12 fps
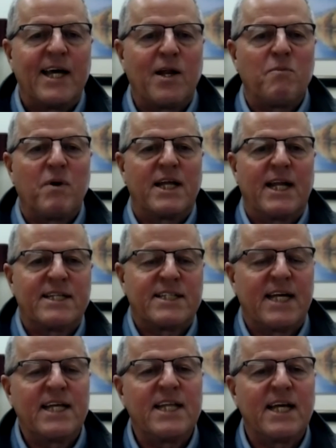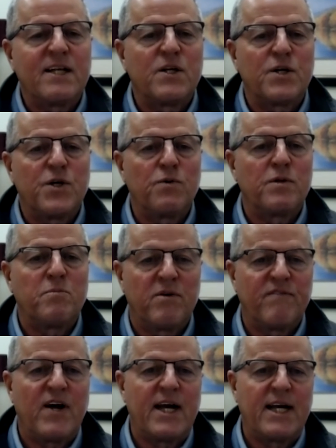anybody that has anything to do with
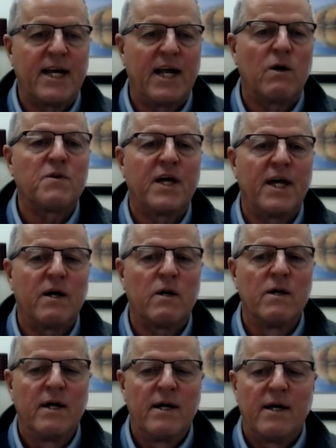providing healthcare